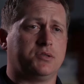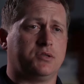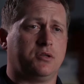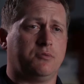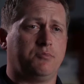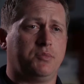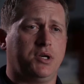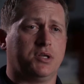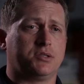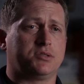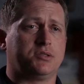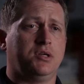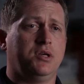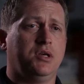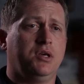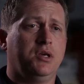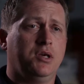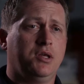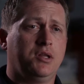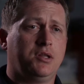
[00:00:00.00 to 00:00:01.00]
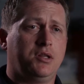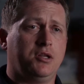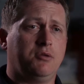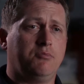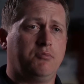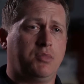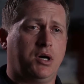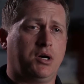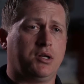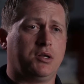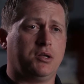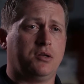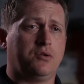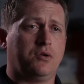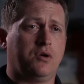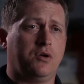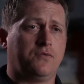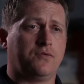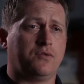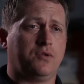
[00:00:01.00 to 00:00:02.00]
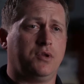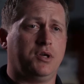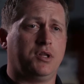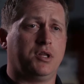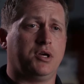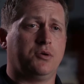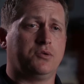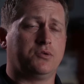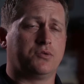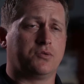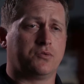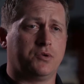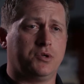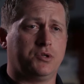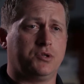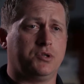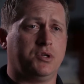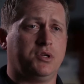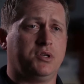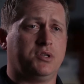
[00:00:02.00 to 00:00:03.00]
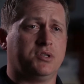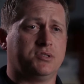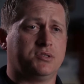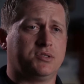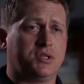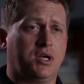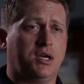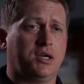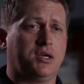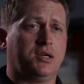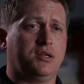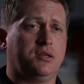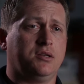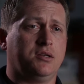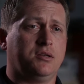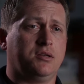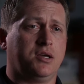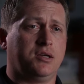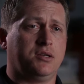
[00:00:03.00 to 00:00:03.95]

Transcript: is the best thin bonded overlay that was originally designed in